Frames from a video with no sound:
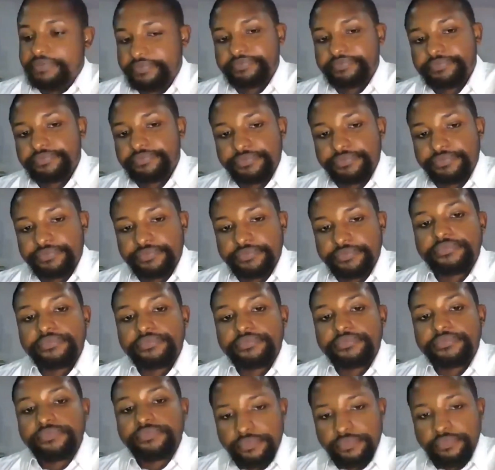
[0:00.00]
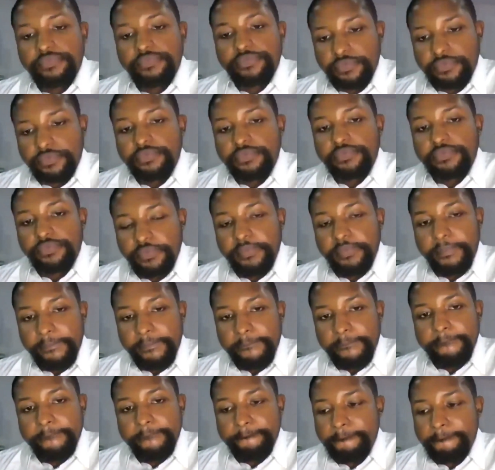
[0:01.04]
in the end of the surgery.
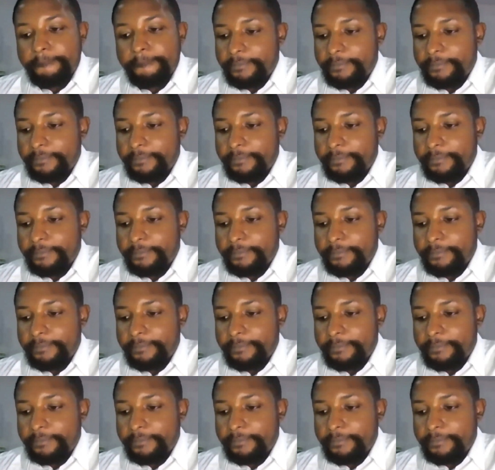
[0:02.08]
It's a good